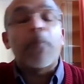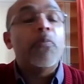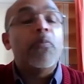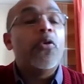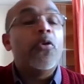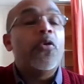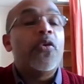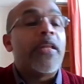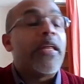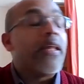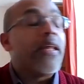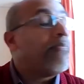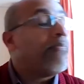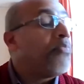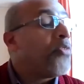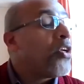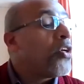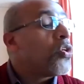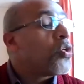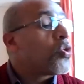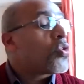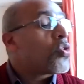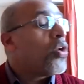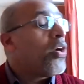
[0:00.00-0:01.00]
a communion.
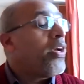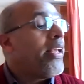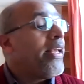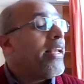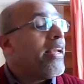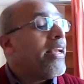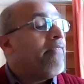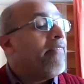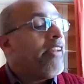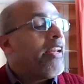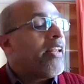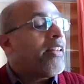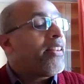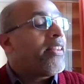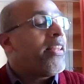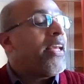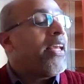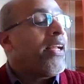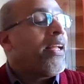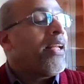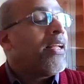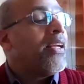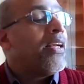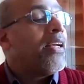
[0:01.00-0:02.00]
So
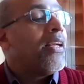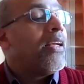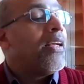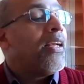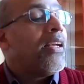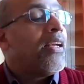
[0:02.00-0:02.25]
everything